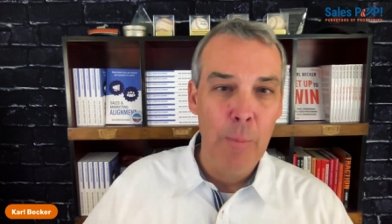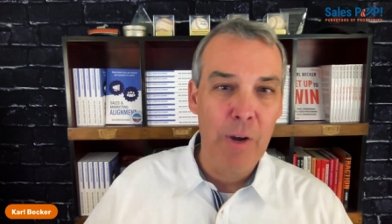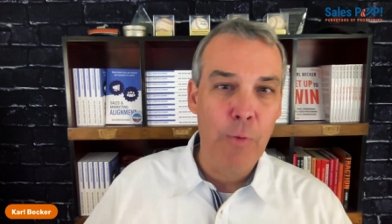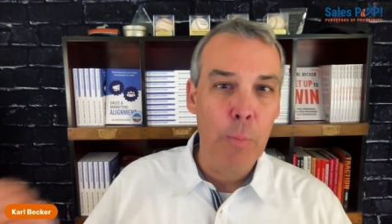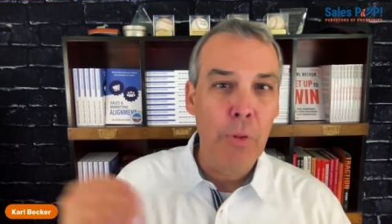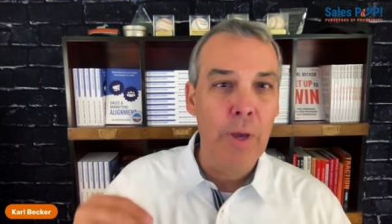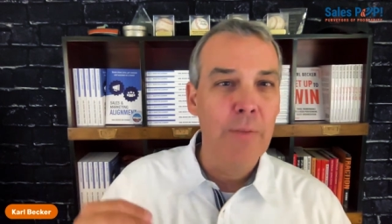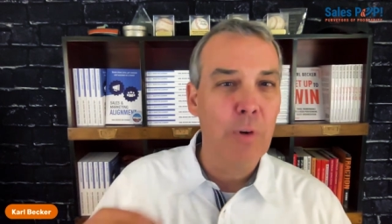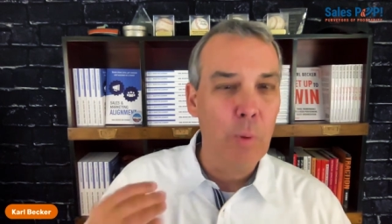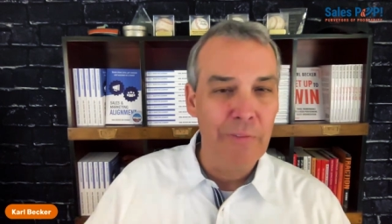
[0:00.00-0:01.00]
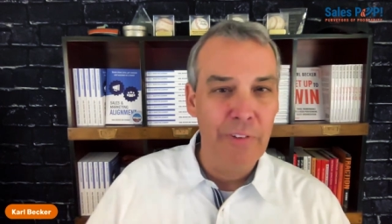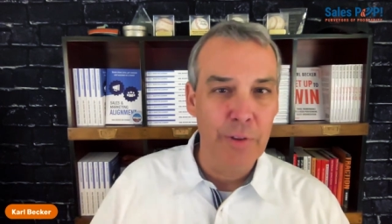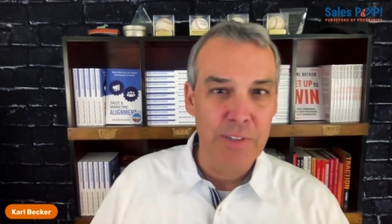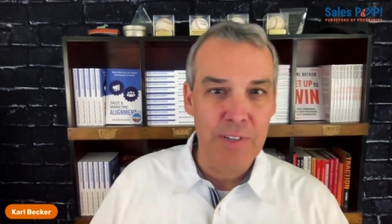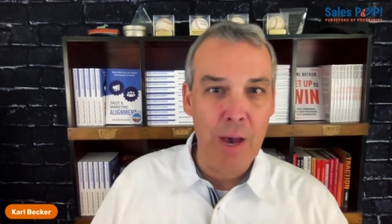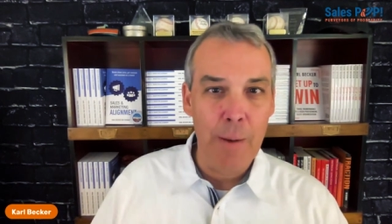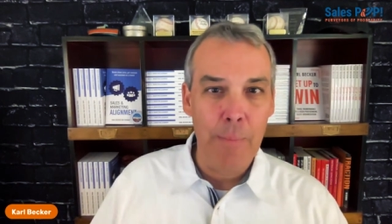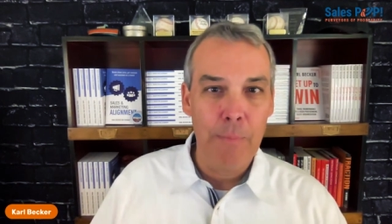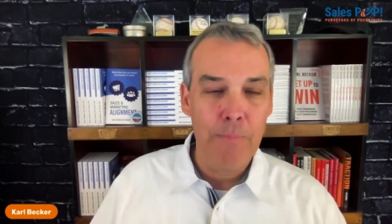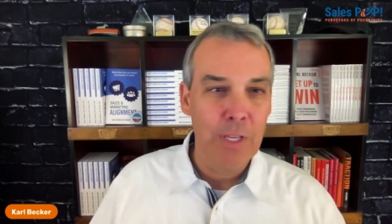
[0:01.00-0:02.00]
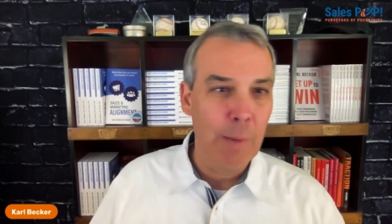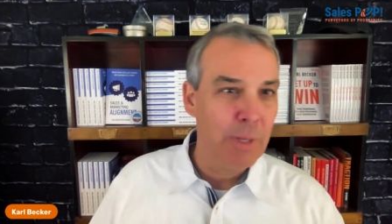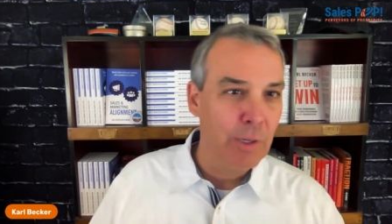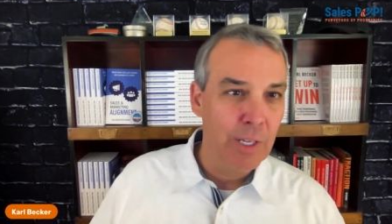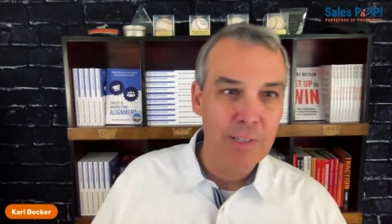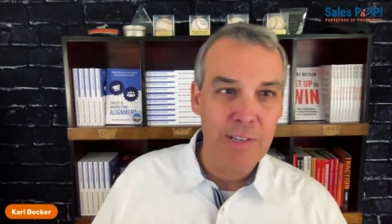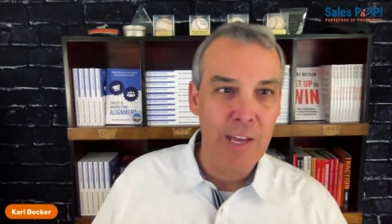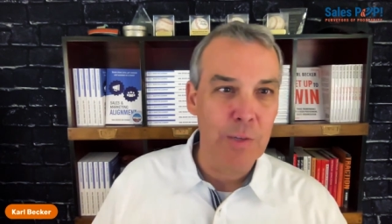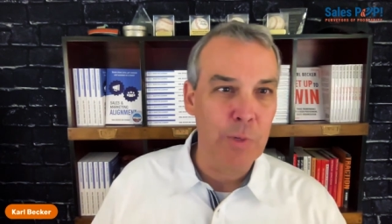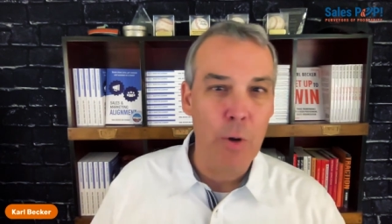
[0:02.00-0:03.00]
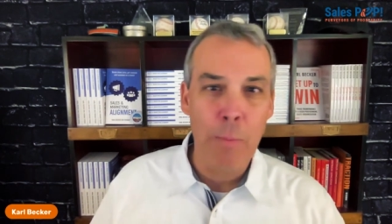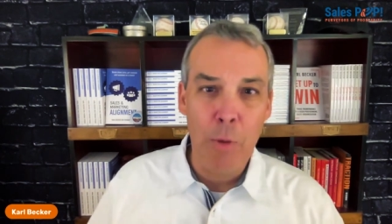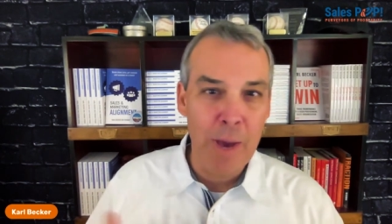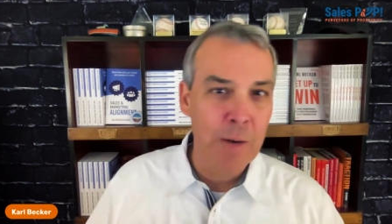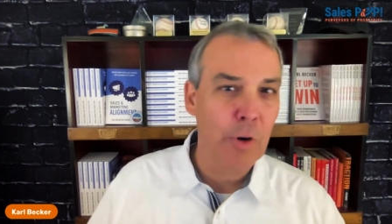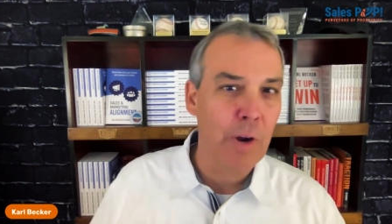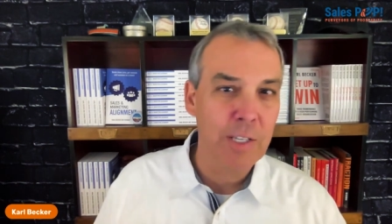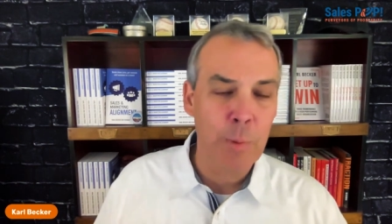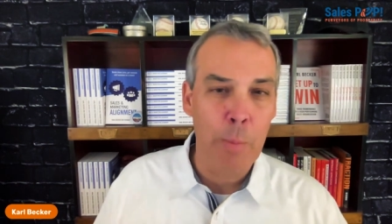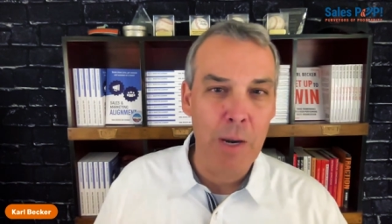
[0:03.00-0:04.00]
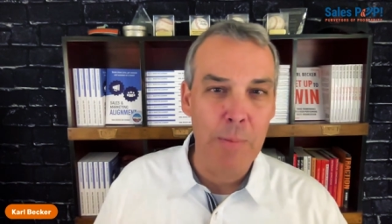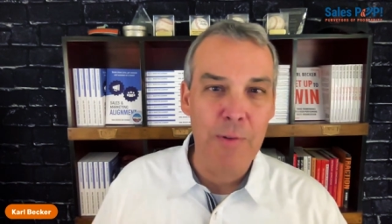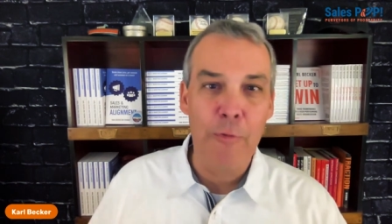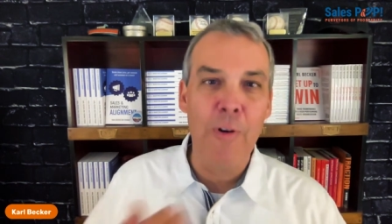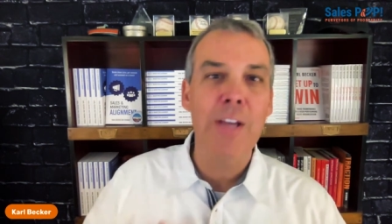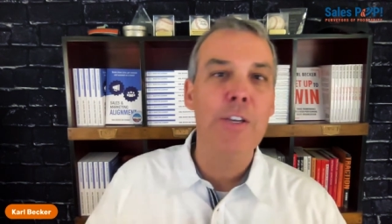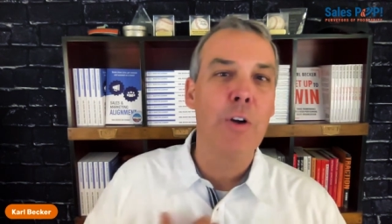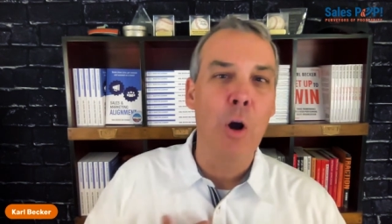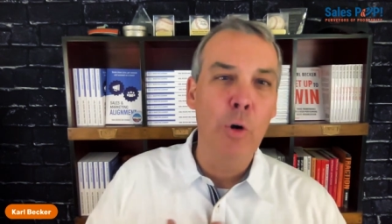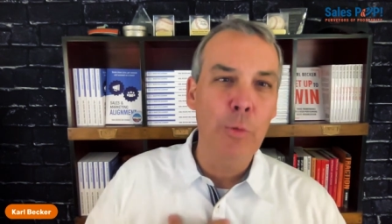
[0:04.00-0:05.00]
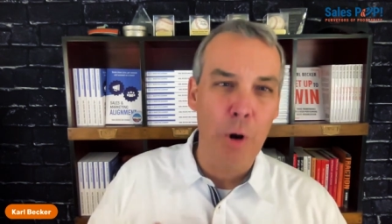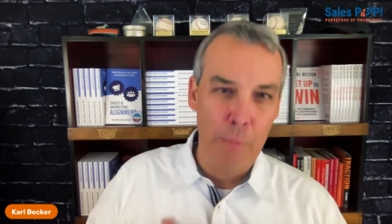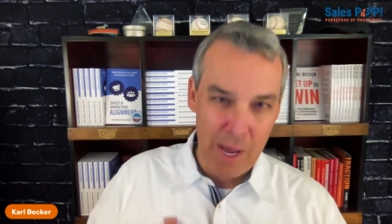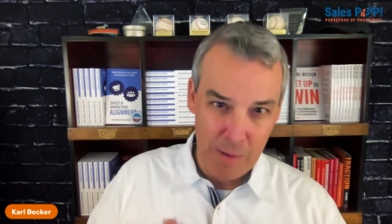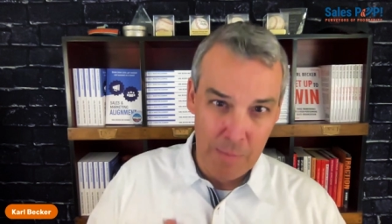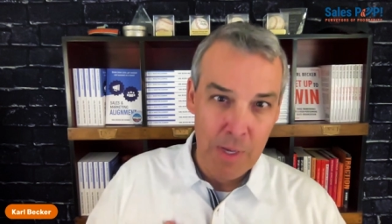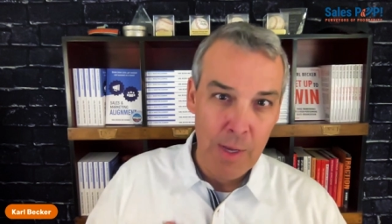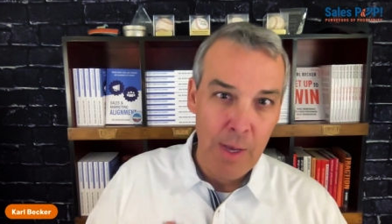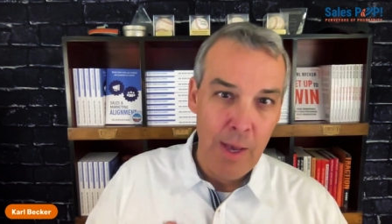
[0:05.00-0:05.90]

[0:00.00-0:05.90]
But if we're playing for what fills us up, I mean, in sales, we know momentum creates momentum. So yep. find your yep. own momentum